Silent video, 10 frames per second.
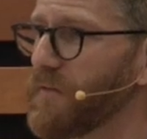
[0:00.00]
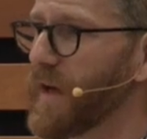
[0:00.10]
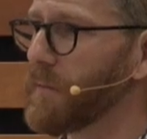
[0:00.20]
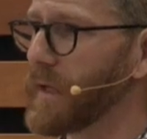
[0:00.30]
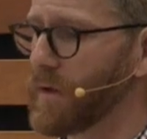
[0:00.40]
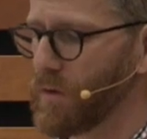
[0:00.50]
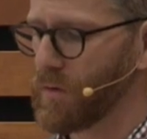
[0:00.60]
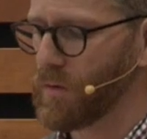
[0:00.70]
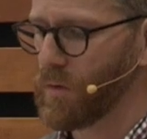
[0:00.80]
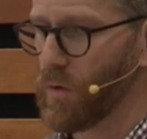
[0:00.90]
family
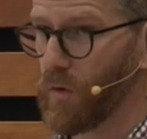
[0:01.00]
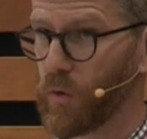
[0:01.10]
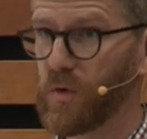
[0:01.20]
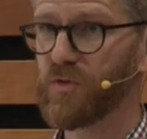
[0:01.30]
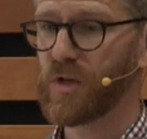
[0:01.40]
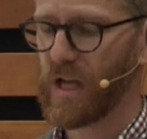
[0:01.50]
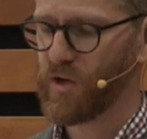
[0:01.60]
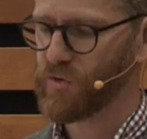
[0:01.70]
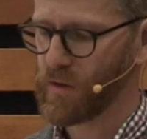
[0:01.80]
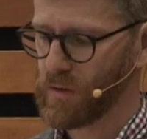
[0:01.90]
or the Christian
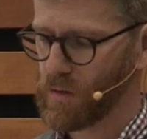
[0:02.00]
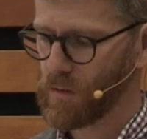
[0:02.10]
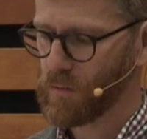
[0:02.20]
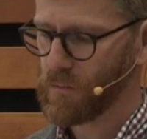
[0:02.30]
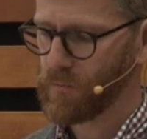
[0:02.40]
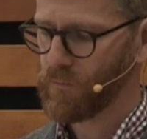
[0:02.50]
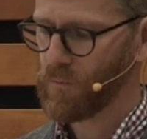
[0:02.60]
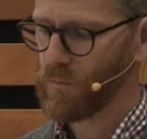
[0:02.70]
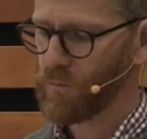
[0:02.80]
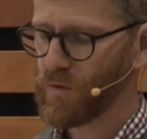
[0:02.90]
nation.
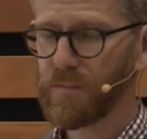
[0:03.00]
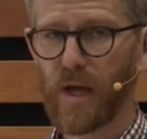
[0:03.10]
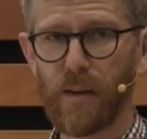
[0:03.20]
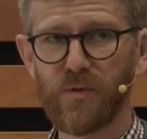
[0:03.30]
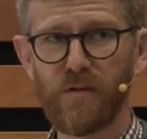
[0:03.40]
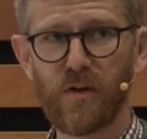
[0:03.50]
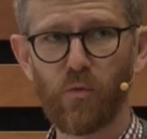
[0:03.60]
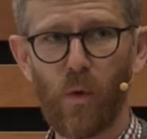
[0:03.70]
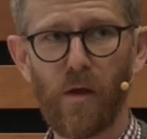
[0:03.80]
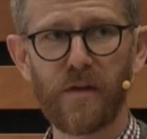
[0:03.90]
Sometimes, even
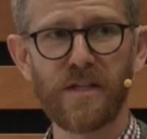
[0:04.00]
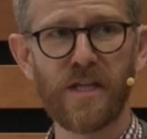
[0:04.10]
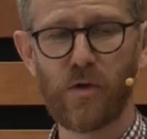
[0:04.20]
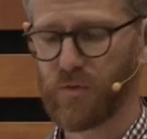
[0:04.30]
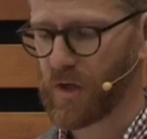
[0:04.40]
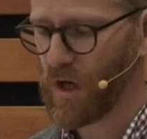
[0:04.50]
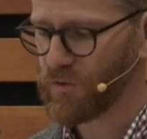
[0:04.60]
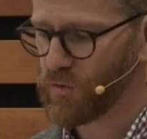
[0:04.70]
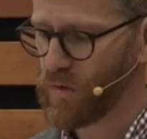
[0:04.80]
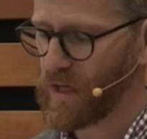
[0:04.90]
as wealth continues to
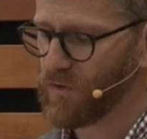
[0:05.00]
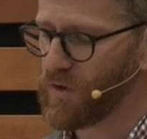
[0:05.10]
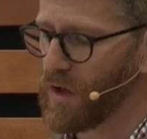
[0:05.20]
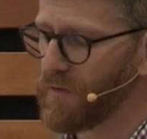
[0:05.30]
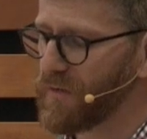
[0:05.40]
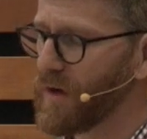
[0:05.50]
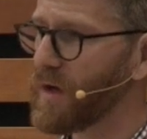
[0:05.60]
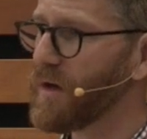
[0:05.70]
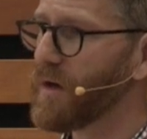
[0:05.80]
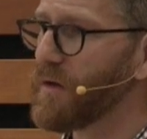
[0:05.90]
concentrate itself,
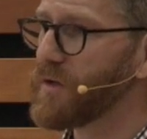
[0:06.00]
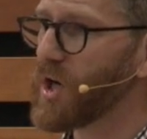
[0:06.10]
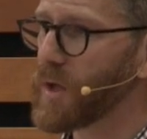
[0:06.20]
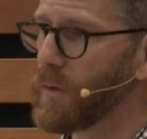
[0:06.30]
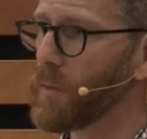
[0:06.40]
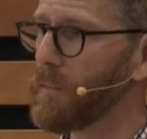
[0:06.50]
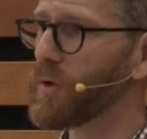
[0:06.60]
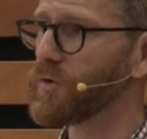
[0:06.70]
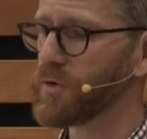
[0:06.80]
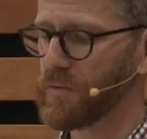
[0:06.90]
the argument will be
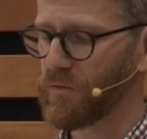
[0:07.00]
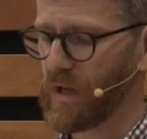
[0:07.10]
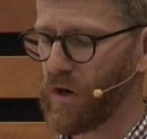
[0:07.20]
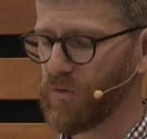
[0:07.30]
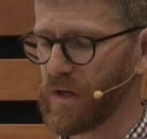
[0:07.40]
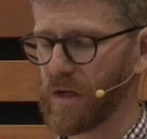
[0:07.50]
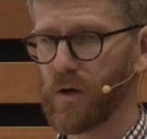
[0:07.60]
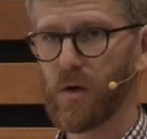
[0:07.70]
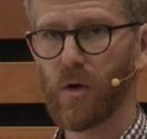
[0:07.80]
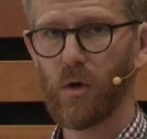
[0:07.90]
put in terms of scarcity.
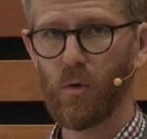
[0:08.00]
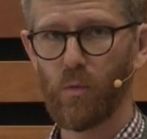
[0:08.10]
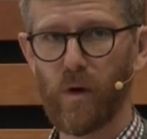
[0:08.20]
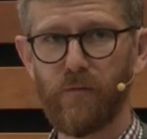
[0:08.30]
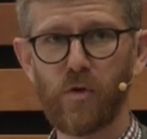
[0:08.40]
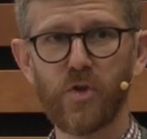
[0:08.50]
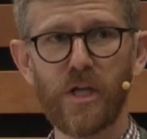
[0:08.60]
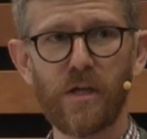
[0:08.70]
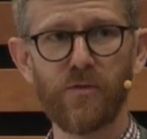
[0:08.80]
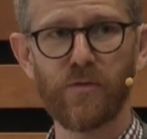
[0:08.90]

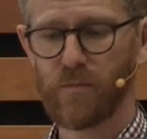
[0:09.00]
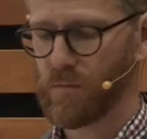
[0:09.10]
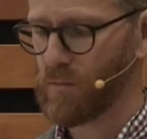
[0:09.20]
Refugees